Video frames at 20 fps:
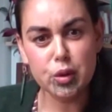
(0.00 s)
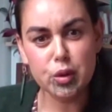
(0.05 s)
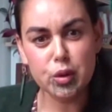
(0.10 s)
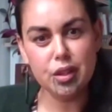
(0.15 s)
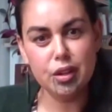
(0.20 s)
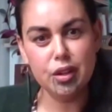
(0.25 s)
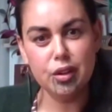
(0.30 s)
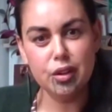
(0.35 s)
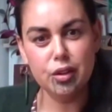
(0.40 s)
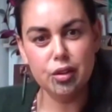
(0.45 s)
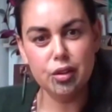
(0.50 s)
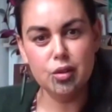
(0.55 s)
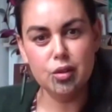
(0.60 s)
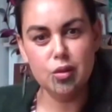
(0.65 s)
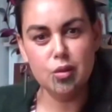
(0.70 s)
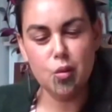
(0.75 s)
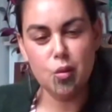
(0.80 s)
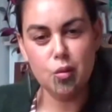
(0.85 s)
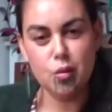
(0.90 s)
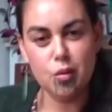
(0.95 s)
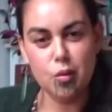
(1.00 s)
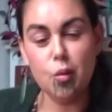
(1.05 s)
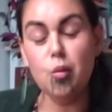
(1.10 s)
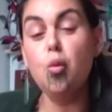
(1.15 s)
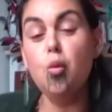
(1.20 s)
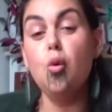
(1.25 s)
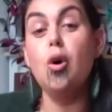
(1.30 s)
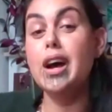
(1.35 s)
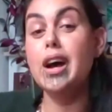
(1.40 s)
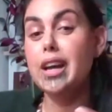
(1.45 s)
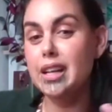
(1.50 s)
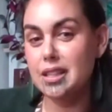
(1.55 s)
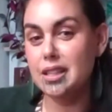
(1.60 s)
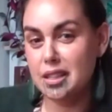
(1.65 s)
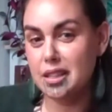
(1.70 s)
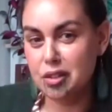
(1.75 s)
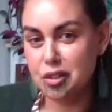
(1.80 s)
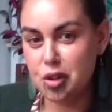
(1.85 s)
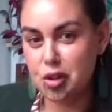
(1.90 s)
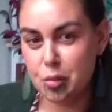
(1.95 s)
also why
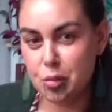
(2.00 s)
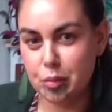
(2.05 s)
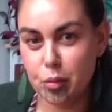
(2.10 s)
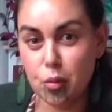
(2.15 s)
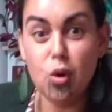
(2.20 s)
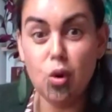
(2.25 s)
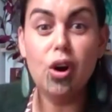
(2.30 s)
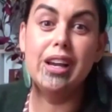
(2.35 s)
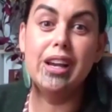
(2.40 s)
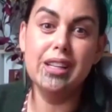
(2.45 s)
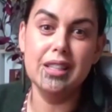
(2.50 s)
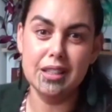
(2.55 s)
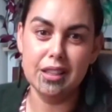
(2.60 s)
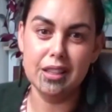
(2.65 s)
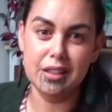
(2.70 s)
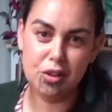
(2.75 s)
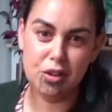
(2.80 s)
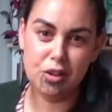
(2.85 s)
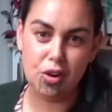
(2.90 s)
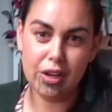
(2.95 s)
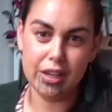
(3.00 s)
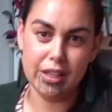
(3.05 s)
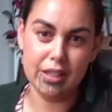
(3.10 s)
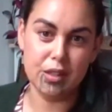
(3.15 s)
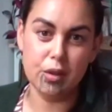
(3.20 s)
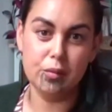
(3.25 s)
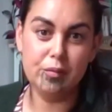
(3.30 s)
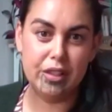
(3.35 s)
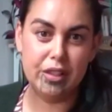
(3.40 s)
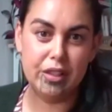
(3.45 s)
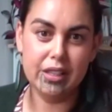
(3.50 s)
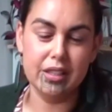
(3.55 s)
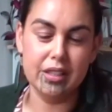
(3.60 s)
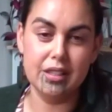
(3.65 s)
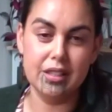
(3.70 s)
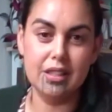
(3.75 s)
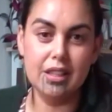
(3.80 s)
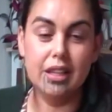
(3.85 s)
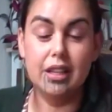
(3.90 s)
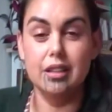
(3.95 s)
has it not why is it not as
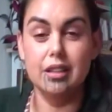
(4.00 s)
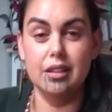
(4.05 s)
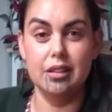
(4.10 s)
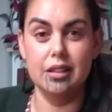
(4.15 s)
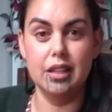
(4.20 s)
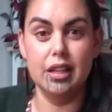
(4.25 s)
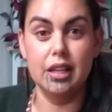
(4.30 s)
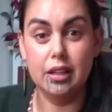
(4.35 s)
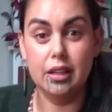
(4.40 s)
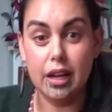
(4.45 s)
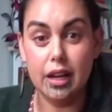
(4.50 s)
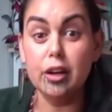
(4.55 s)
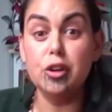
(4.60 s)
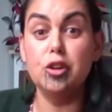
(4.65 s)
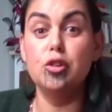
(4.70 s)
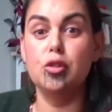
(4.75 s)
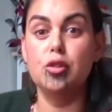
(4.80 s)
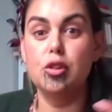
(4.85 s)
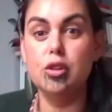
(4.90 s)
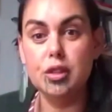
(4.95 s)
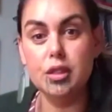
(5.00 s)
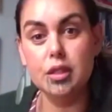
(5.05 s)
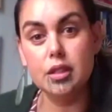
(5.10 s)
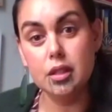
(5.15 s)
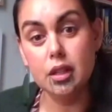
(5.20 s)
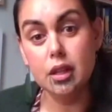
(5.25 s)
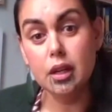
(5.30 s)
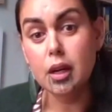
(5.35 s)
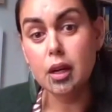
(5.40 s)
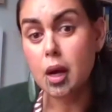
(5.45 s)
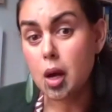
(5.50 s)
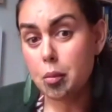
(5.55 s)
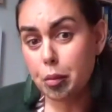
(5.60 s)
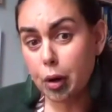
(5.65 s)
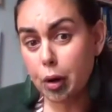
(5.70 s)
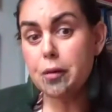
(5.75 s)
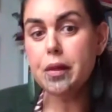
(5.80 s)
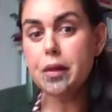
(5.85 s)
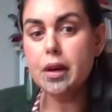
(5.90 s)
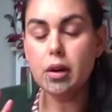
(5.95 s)
obvious in, in across
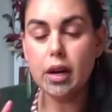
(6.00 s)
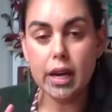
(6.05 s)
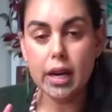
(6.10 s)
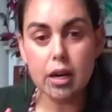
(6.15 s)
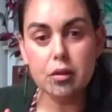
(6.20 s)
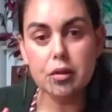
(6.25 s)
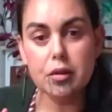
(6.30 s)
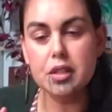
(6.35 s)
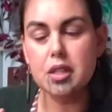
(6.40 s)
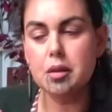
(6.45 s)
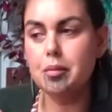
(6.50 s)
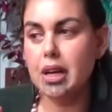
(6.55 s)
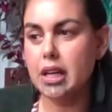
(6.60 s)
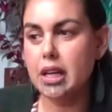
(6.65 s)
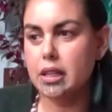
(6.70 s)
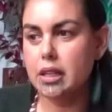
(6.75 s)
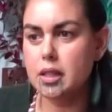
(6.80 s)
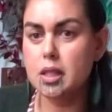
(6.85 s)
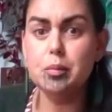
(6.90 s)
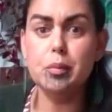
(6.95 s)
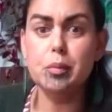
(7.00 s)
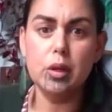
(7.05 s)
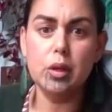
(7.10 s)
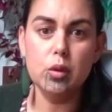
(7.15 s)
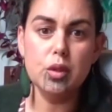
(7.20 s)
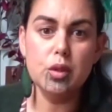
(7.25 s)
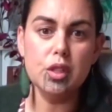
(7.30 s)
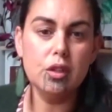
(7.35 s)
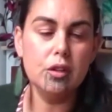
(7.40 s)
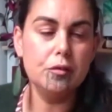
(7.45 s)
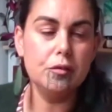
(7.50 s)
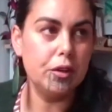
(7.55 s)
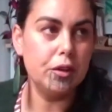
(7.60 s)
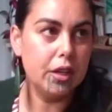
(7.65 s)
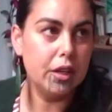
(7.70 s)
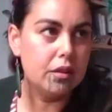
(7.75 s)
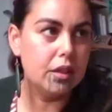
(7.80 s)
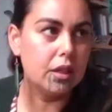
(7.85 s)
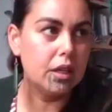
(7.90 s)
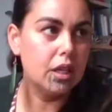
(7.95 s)
both our health domains, but also if
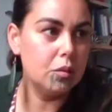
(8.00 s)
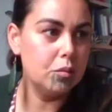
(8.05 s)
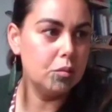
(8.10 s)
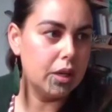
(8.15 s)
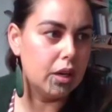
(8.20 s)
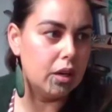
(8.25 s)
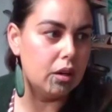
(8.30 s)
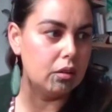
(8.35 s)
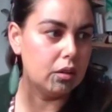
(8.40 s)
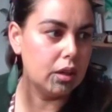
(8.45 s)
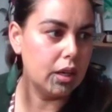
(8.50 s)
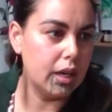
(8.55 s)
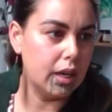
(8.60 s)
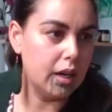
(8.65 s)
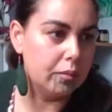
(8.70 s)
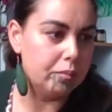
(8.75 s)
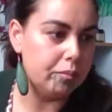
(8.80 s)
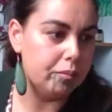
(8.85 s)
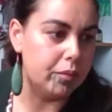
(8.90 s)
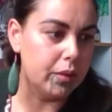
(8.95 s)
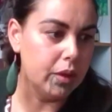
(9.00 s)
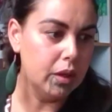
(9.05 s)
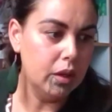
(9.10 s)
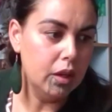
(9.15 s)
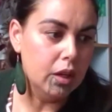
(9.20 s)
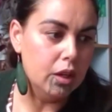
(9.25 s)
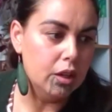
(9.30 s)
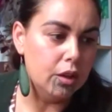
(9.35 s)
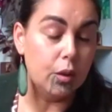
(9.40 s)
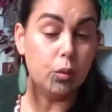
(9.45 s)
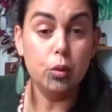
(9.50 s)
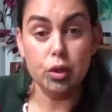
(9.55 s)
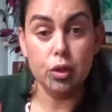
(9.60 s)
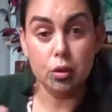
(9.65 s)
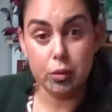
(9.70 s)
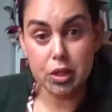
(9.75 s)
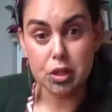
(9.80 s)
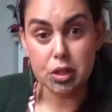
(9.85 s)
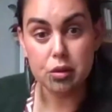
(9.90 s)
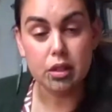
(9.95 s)
I think about um, the work
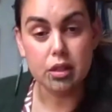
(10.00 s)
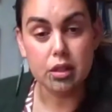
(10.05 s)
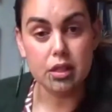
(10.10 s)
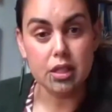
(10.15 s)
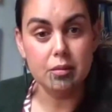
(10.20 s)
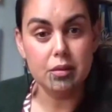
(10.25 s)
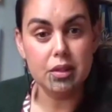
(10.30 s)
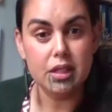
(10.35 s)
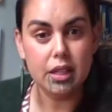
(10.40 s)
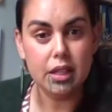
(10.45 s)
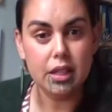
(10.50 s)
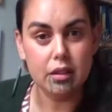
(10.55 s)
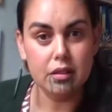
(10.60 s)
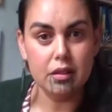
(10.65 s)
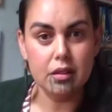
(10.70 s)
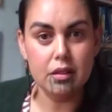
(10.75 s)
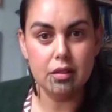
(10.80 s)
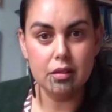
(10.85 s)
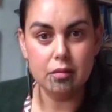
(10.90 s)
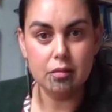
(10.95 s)
we're doing, Deep South